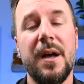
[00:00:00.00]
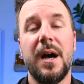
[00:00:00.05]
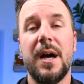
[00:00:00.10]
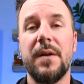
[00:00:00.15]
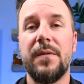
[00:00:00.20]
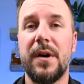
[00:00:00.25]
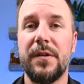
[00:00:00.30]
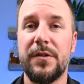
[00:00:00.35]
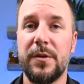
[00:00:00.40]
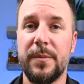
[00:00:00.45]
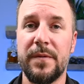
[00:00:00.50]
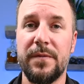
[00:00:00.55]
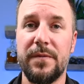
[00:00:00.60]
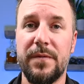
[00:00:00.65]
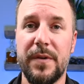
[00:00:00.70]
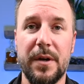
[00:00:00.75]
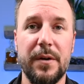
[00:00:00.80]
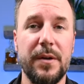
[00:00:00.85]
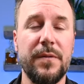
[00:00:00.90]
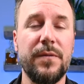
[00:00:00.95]
I've also been
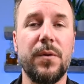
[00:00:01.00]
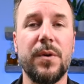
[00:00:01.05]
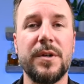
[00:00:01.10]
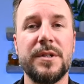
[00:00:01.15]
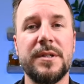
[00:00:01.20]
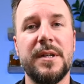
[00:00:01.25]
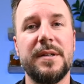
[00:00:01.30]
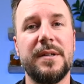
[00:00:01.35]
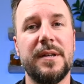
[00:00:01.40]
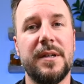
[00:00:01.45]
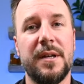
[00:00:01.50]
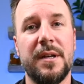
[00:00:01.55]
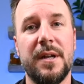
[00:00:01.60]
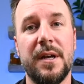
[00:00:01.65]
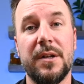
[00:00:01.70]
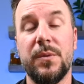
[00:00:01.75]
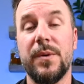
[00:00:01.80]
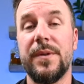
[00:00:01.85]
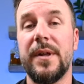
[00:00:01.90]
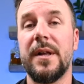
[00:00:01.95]
very fortunate to
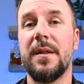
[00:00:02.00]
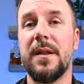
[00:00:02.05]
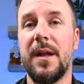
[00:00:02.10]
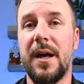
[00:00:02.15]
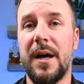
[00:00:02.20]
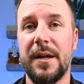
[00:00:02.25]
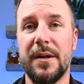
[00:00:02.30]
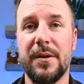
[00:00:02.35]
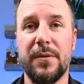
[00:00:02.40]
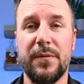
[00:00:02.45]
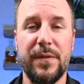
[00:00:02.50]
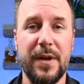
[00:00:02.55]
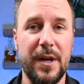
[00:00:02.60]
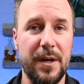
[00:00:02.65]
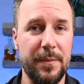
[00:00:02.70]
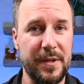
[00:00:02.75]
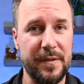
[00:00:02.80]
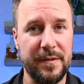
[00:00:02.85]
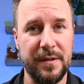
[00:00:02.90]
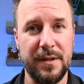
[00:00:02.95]
connect with a lot of
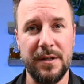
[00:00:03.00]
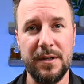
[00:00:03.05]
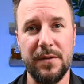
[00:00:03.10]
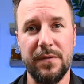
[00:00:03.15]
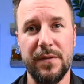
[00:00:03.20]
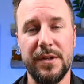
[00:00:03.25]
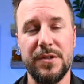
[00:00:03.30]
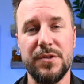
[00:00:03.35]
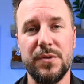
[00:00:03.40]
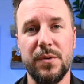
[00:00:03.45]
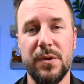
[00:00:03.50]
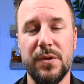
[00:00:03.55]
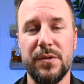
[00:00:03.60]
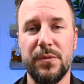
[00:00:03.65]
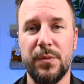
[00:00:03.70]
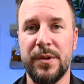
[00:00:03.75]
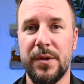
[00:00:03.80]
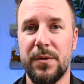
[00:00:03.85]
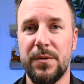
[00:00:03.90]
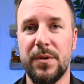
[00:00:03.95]
families and individuals
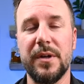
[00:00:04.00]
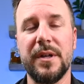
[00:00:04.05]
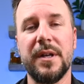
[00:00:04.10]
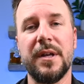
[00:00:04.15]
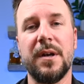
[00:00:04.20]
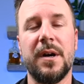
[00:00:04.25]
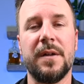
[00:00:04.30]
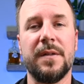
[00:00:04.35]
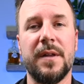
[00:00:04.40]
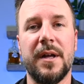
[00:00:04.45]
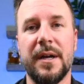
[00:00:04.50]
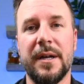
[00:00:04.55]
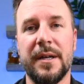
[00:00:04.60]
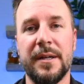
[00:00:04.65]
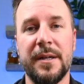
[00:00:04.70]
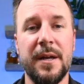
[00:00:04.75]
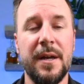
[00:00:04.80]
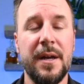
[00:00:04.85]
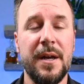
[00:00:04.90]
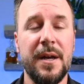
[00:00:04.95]
when they're looking online.